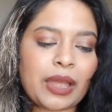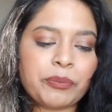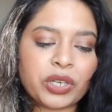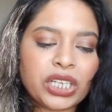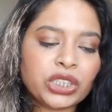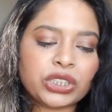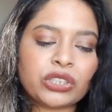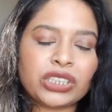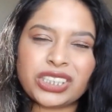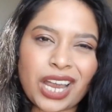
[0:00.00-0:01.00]
I'm pretty
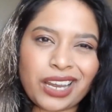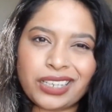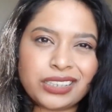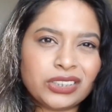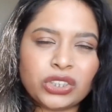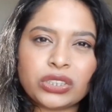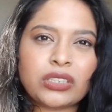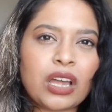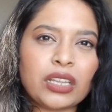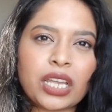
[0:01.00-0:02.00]
sure China is just
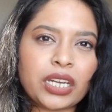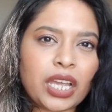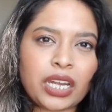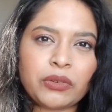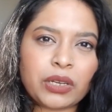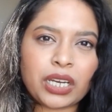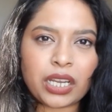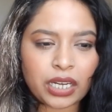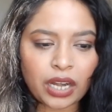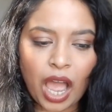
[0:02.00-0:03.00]
not letting anyone
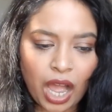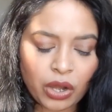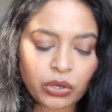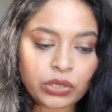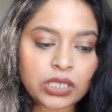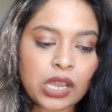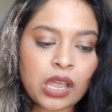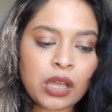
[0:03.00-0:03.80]
in and out.